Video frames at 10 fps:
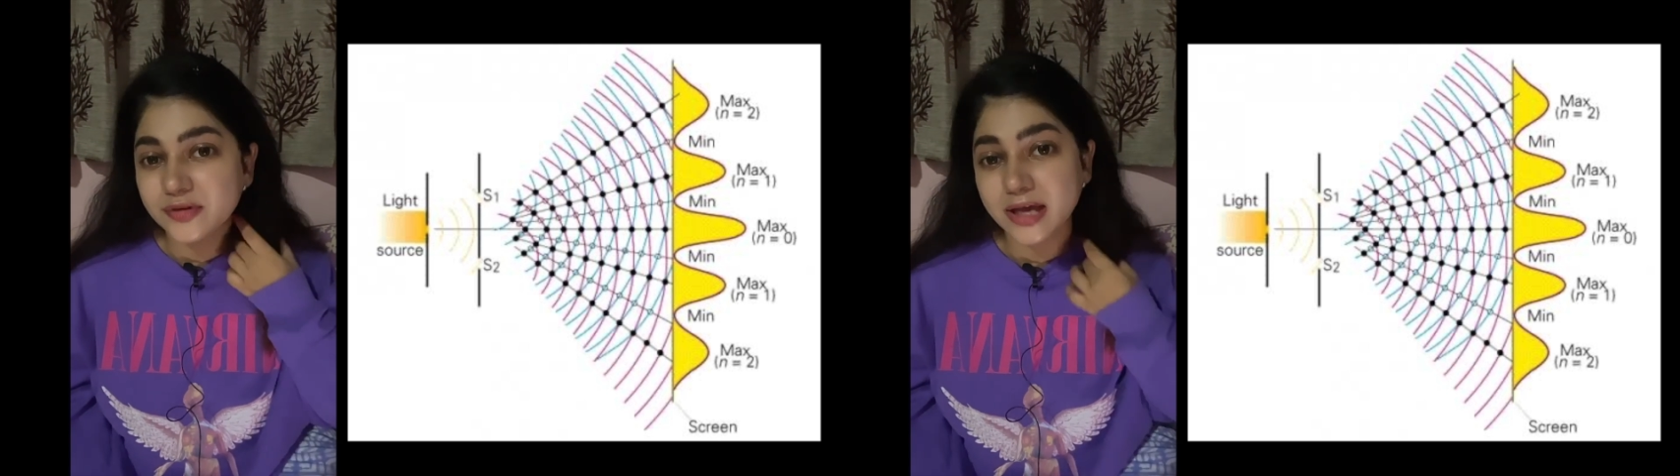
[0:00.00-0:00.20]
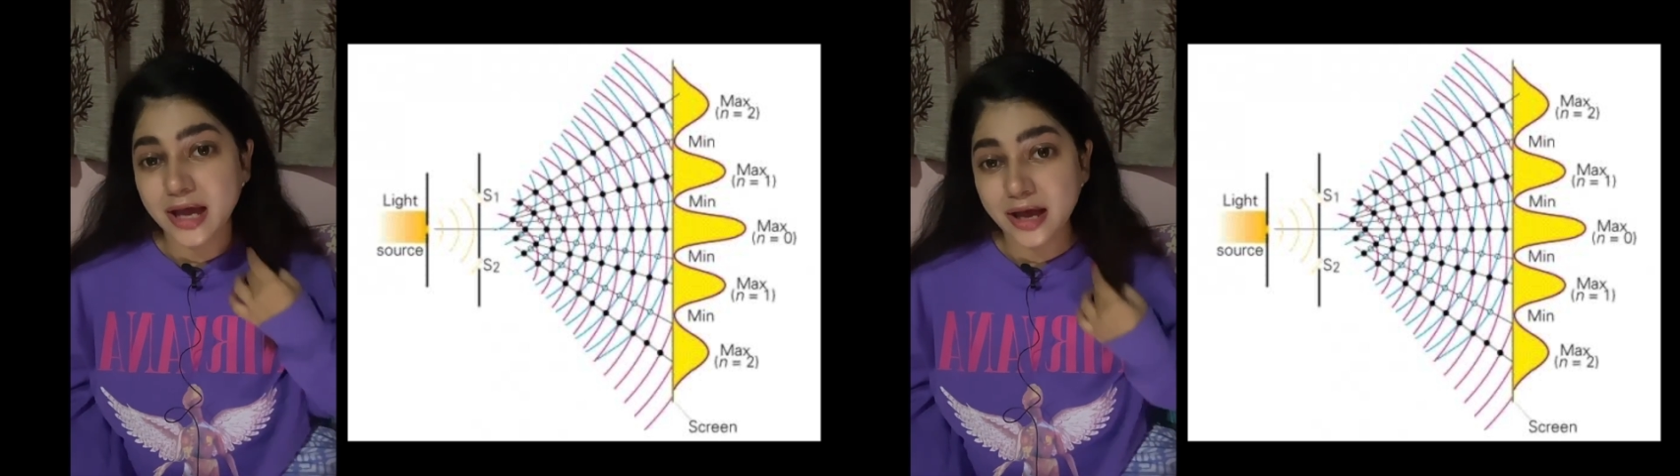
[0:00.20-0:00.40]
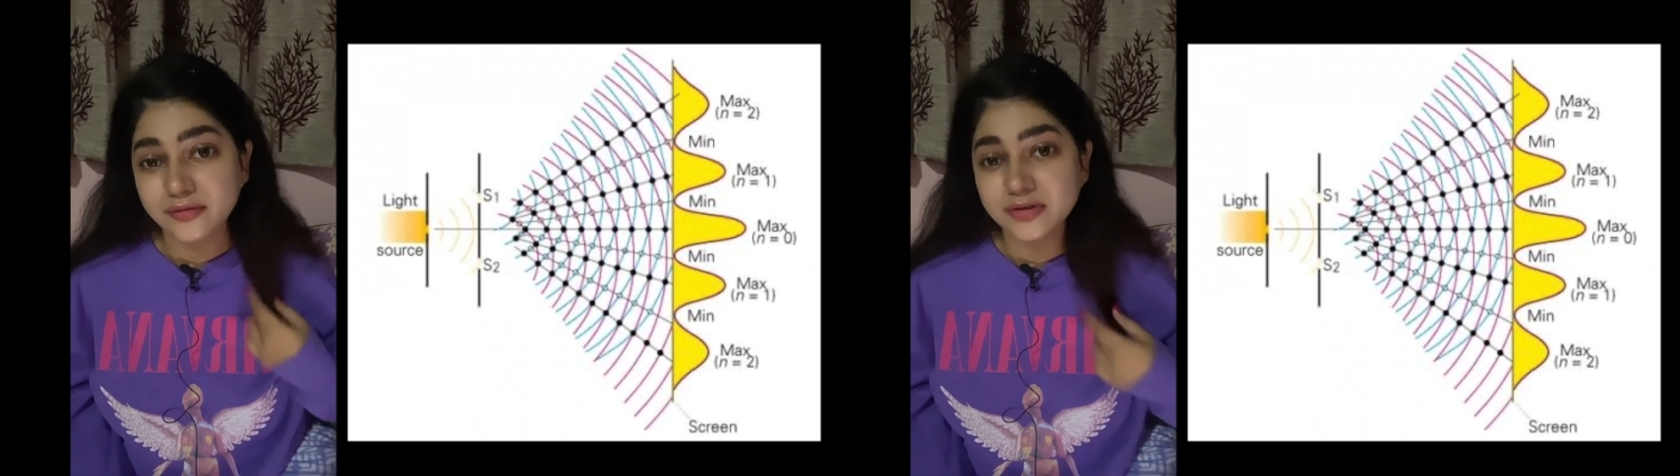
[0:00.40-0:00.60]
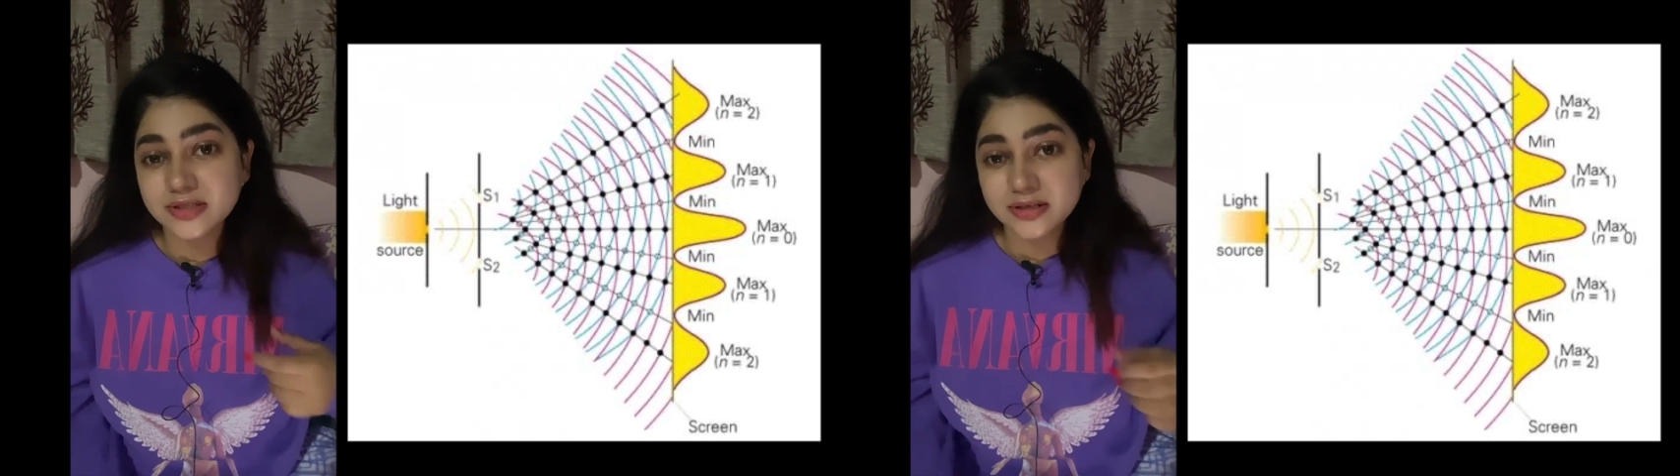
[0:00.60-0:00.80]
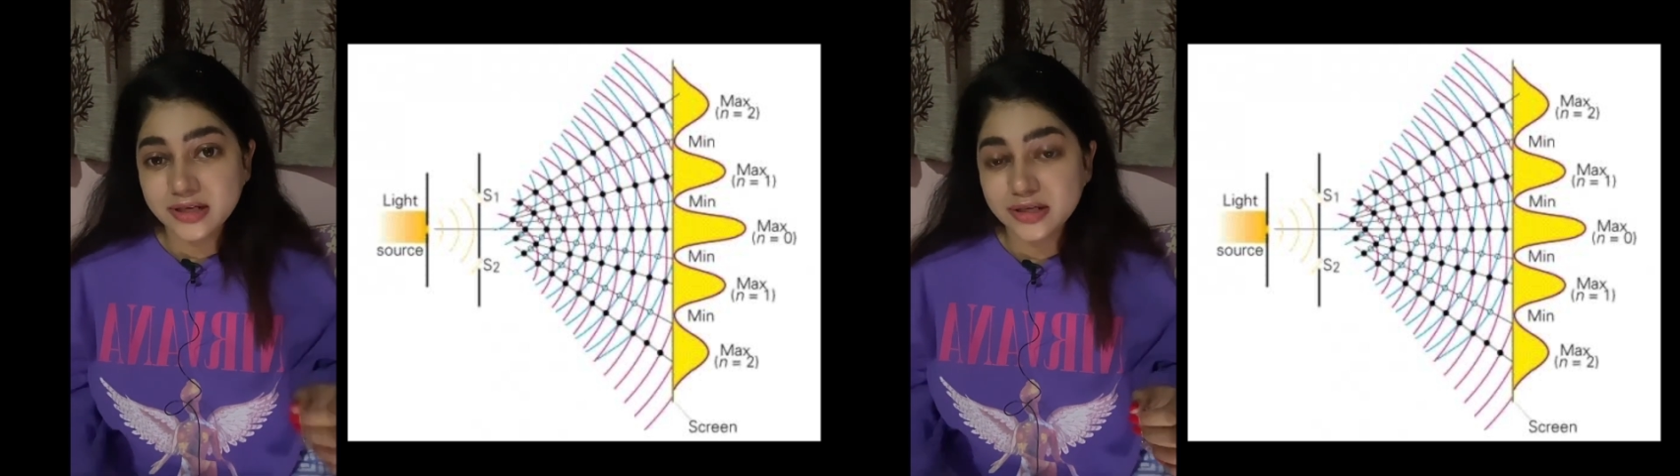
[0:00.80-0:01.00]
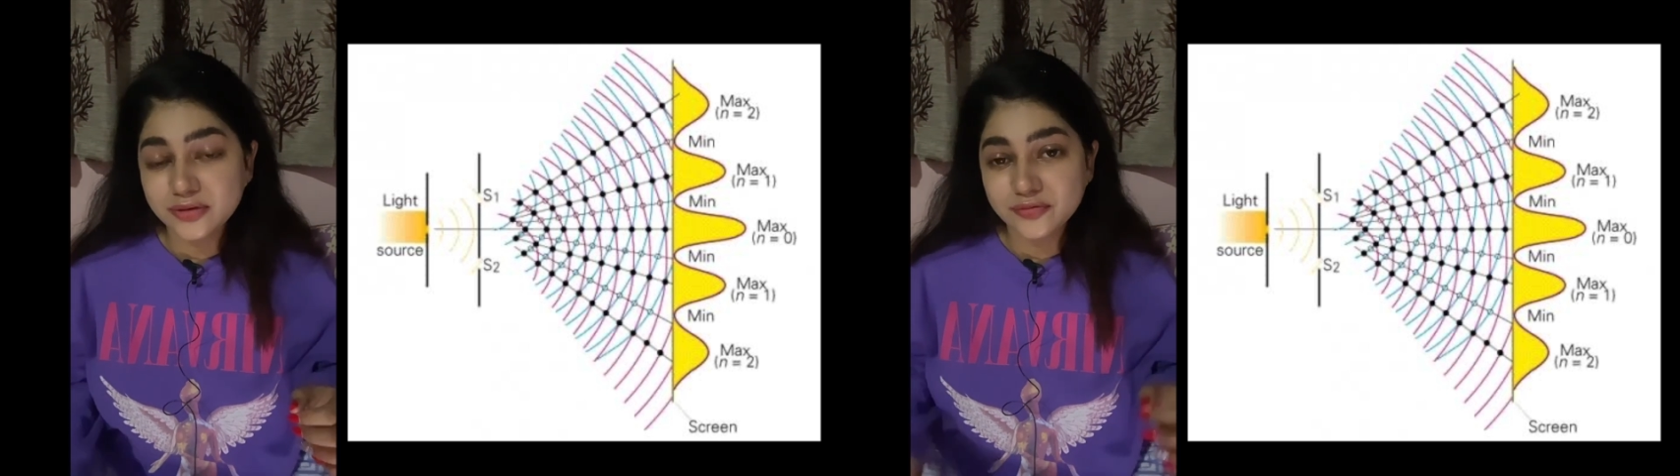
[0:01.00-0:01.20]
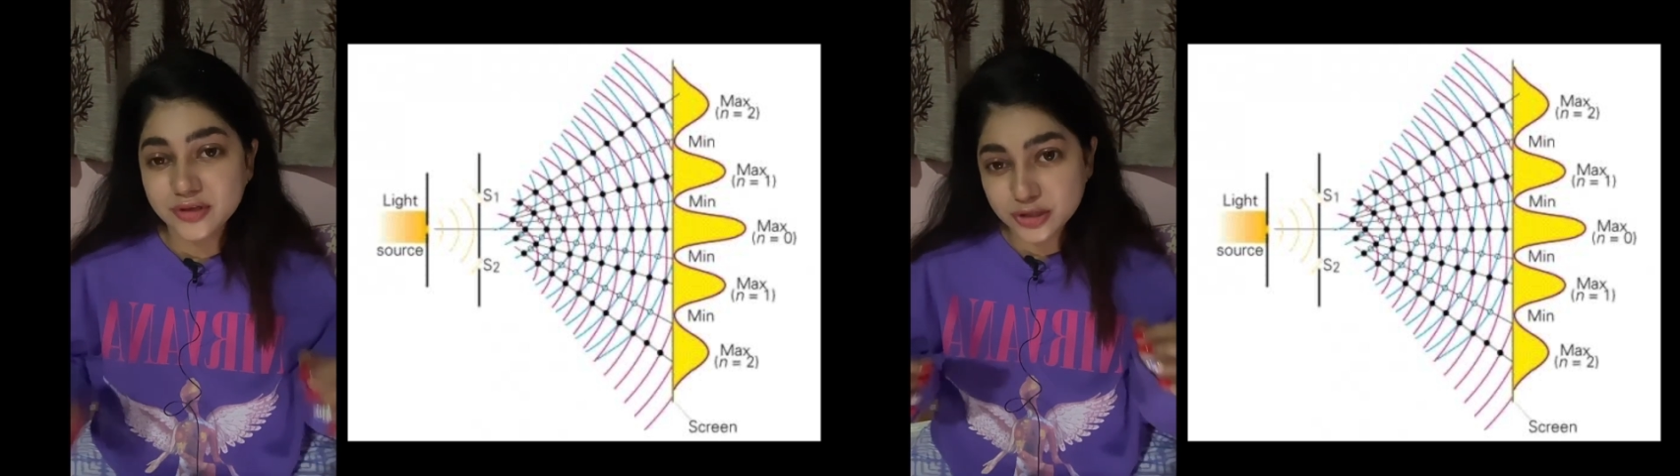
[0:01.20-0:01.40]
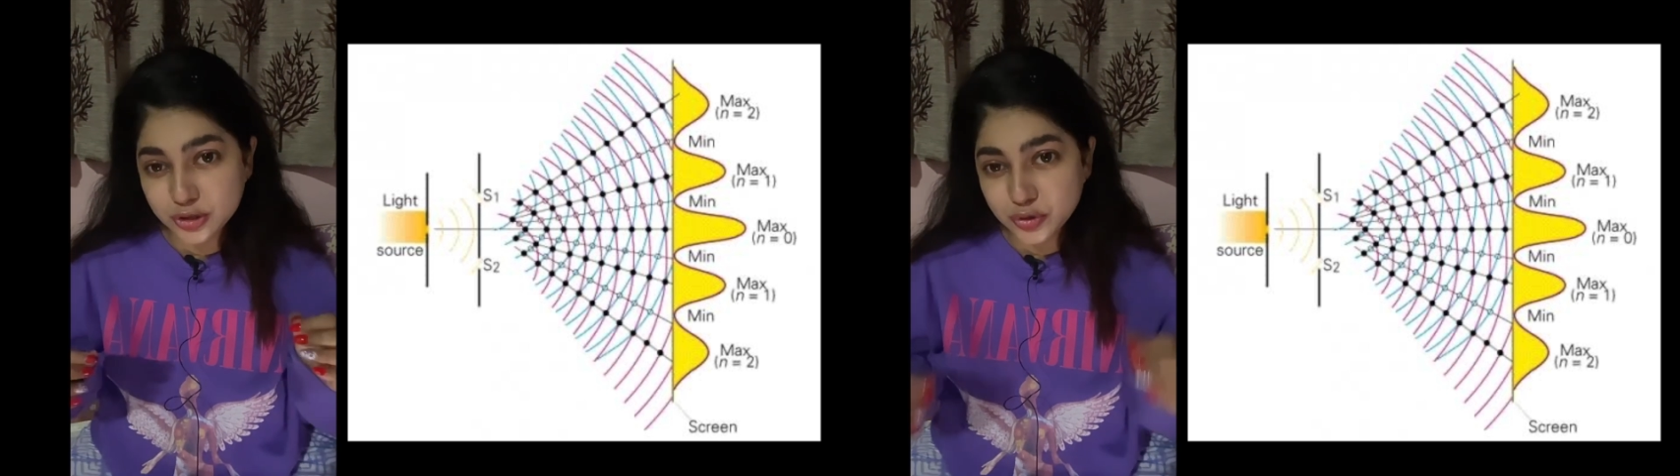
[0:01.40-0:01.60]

we have a screen with